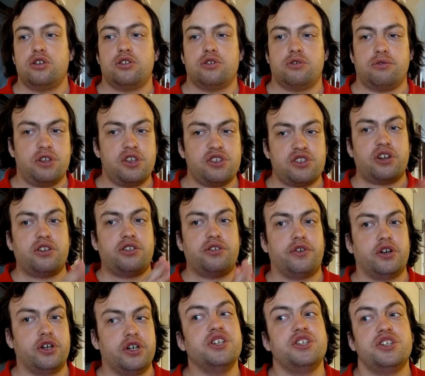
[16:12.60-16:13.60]
These are the
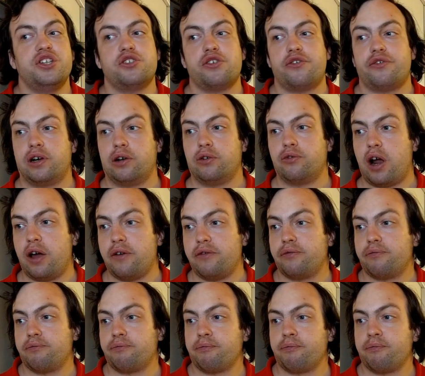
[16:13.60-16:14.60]
vertices of our graph.
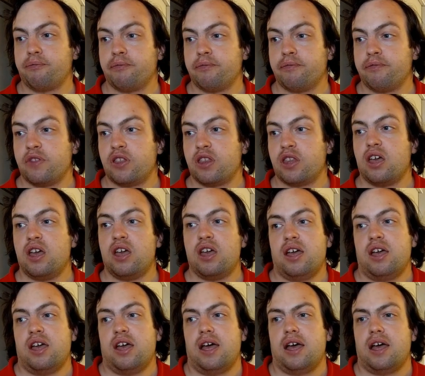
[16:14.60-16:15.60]

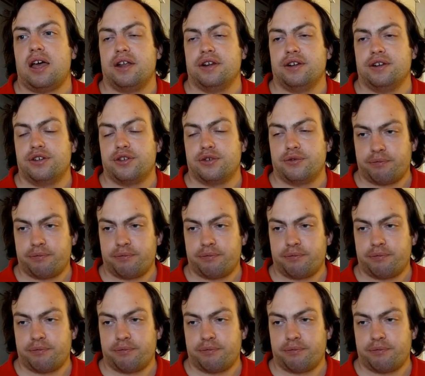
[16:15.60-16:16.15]
And